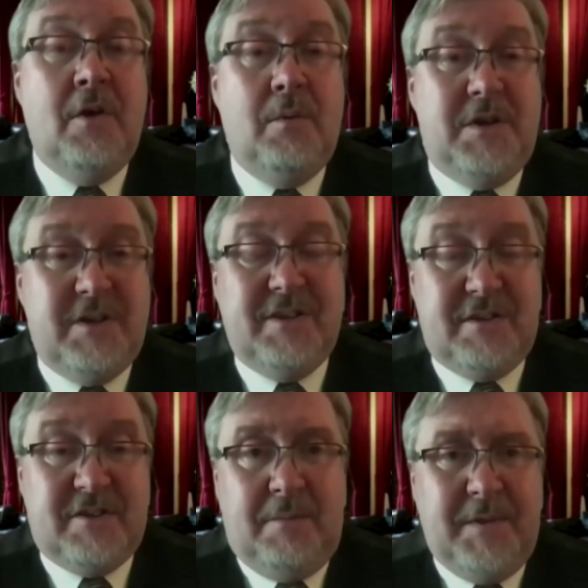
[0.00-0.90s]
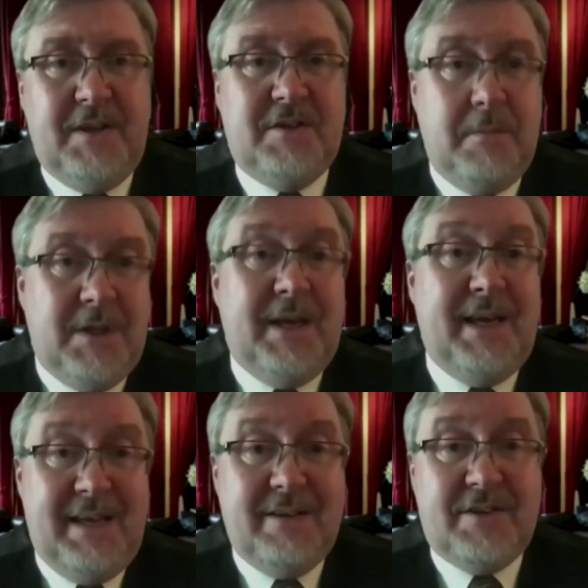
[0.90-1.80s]
which is that something similar
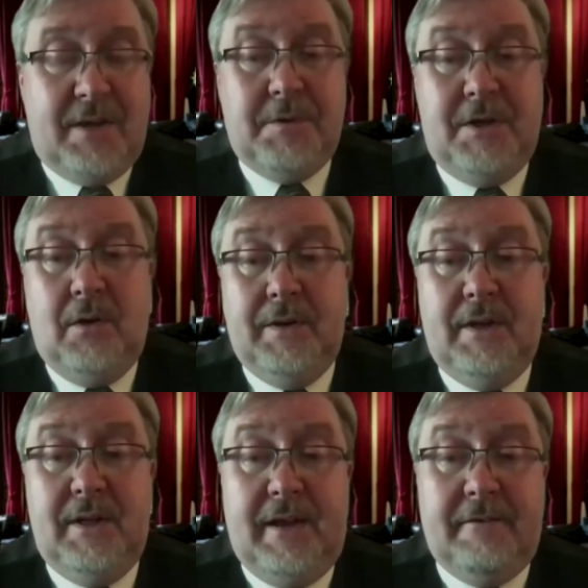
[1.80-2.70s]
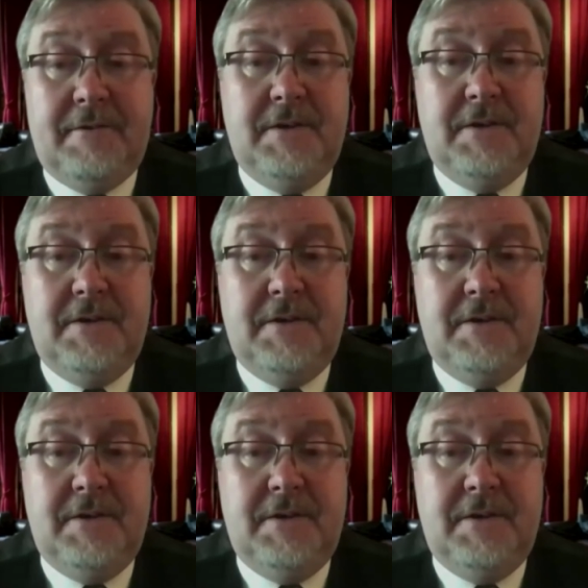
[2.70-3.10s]
is happening on the left.